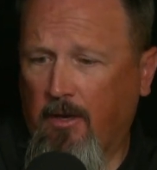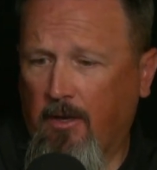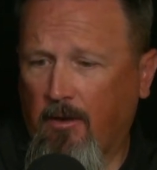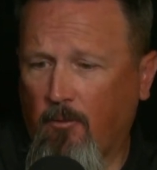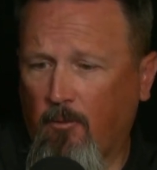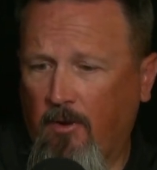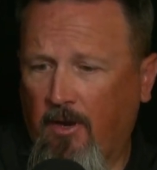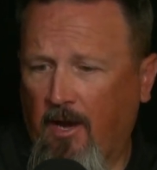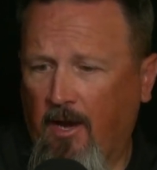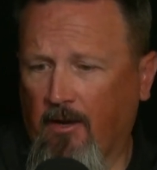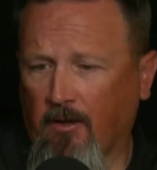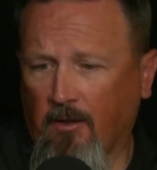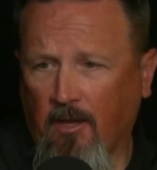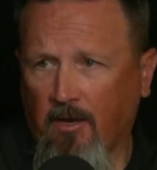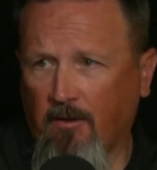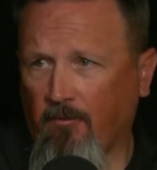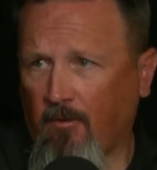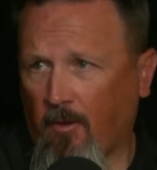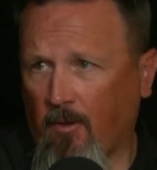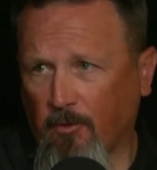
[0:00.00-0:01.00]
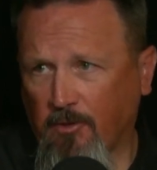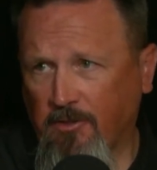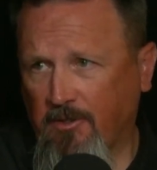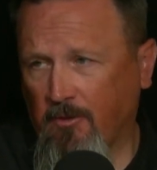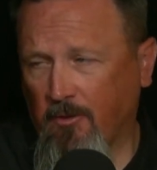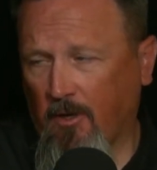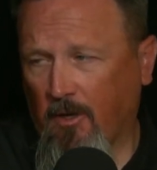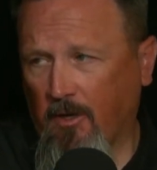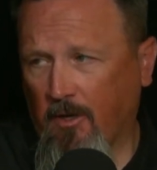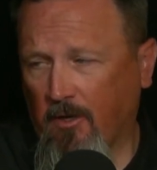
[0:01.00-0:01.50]
We had a lot
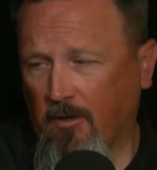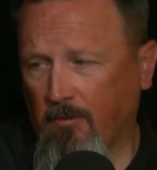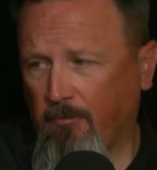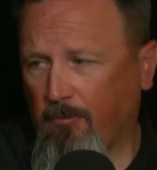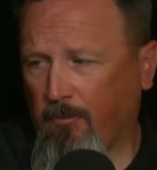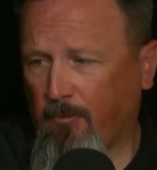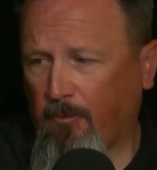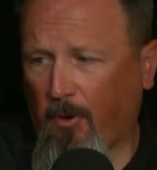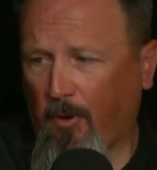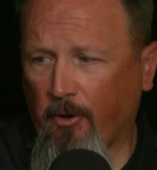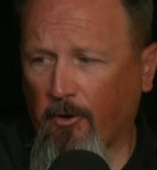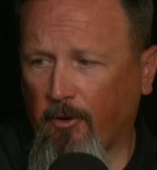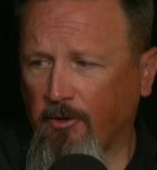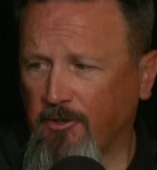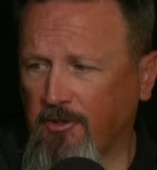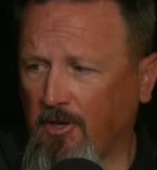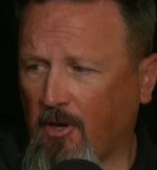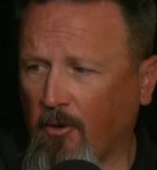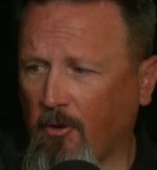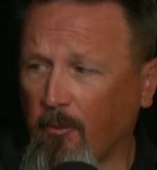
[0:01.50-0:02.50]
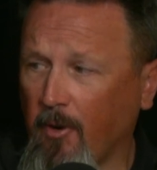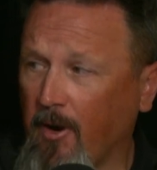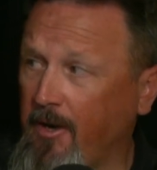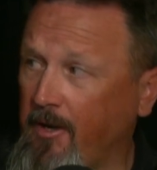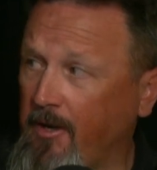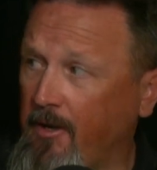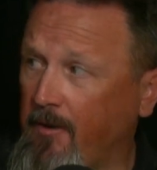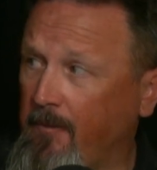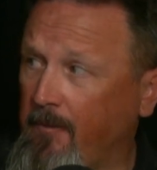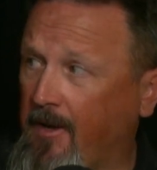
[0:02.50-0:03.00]
of partners
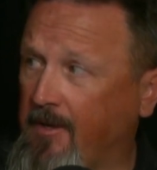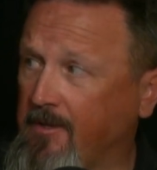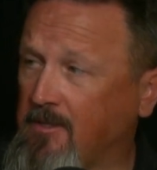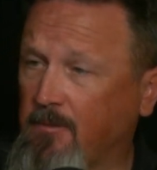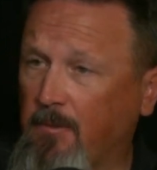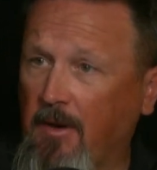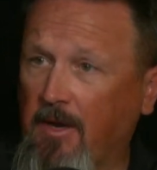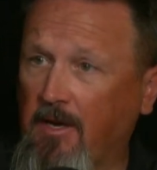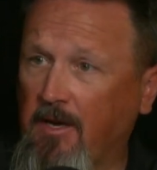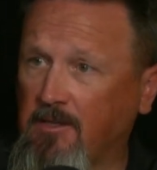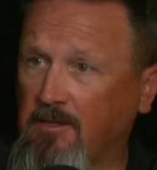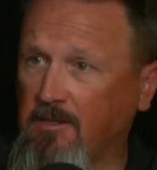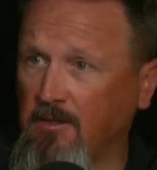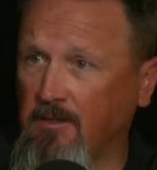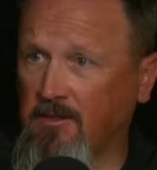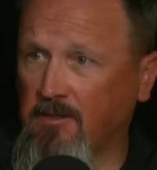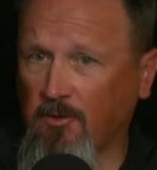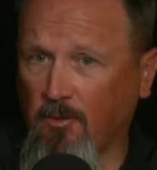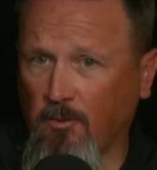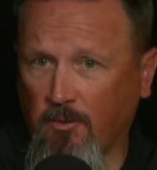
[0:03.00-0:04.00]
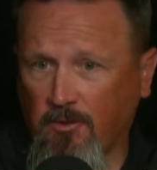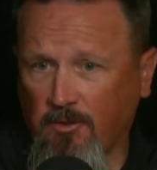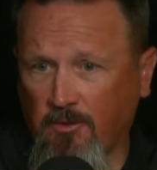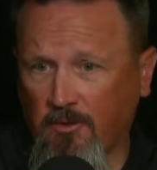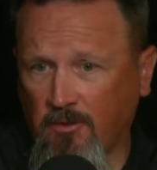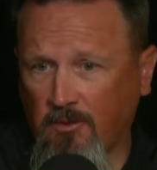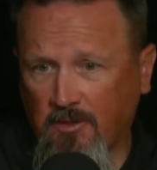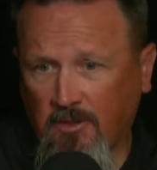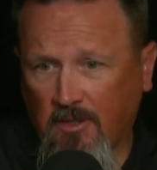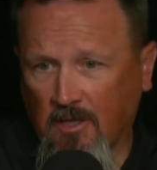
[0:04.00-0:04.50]
already in that space, and so it
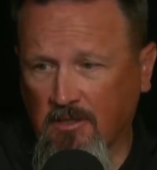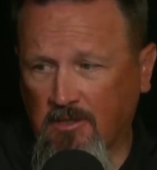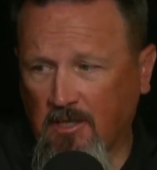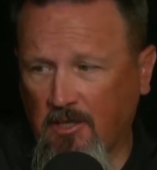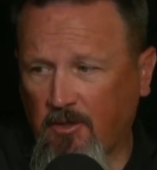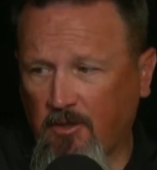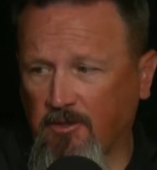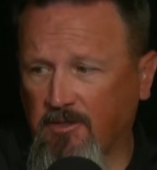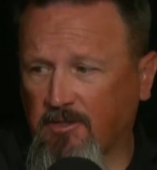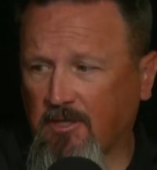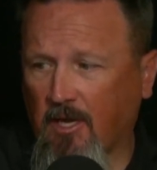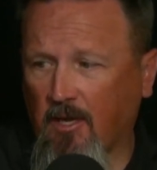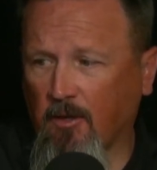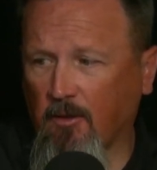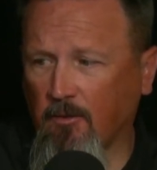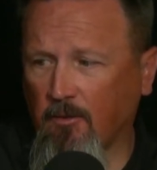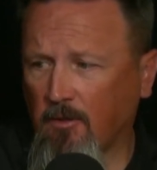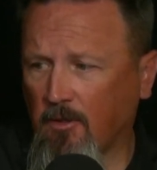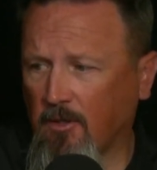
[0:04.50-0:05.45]
continued to scale.